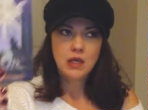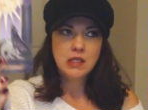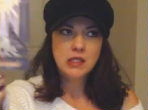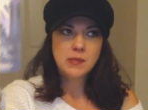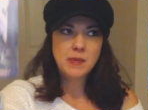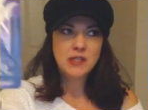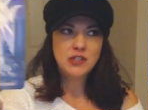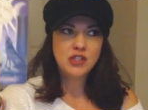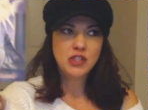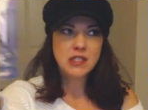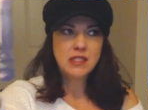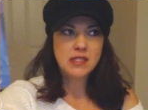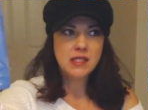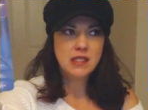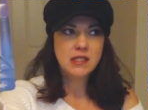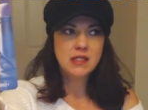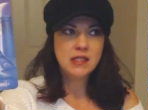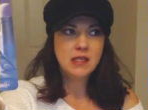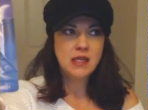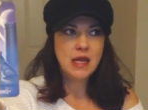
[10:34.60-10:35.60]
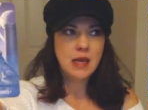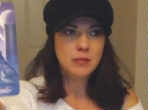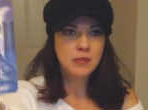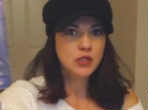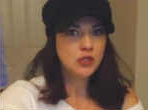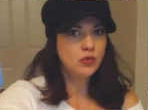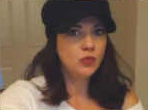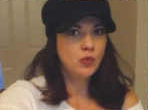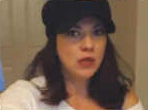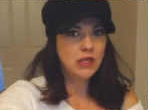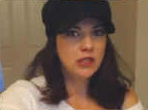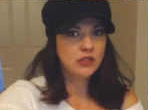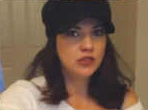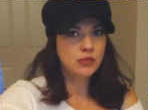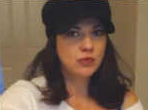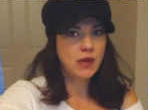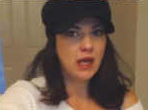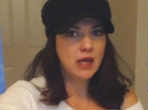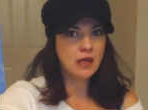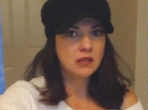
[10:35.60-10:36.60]
especially since neptune went
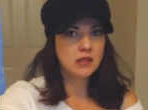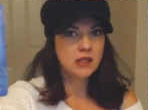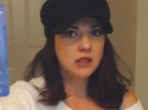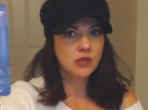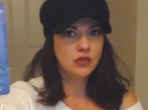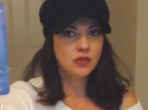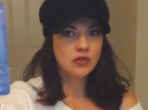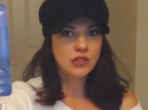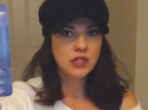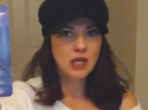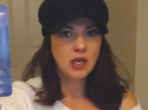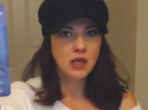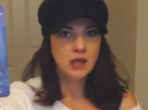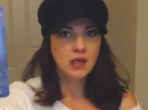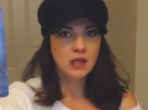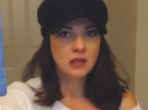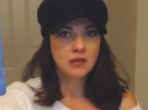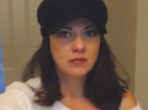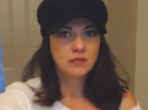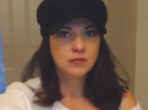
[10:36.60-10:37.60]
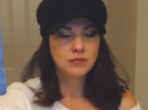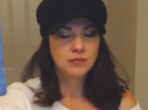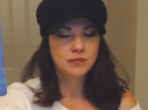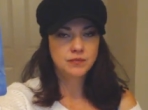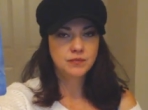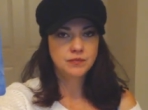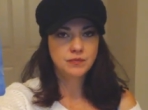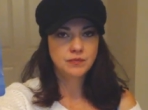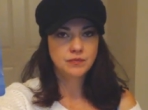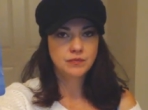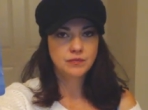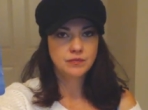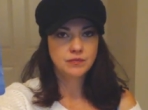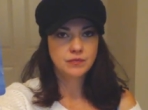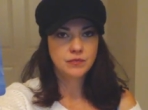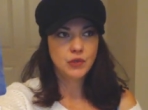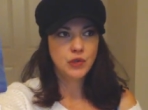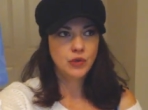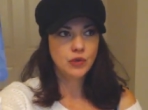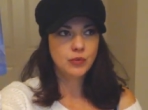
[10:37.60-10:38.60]
direct in your sign
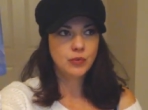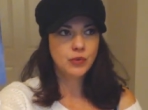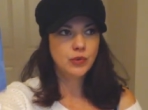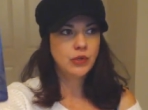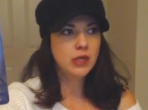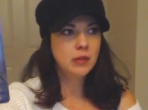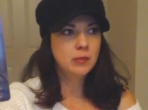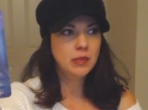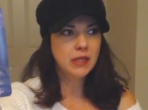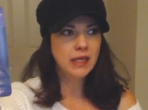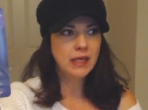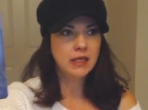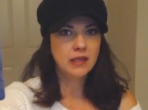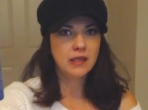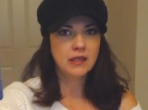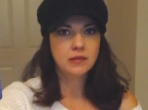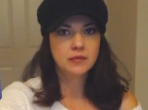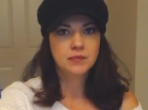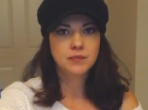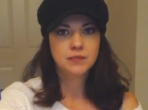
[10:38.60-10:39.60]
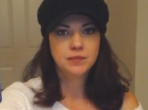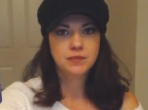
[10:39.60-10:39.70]
you're a ruling planet